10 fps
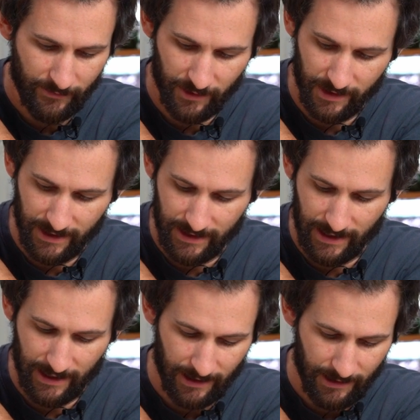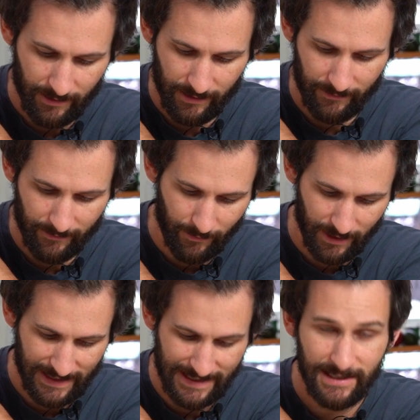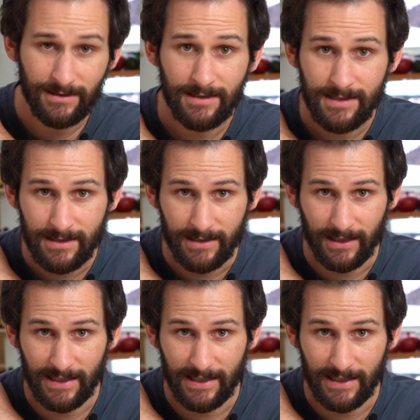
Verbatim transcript: got the lentils, and the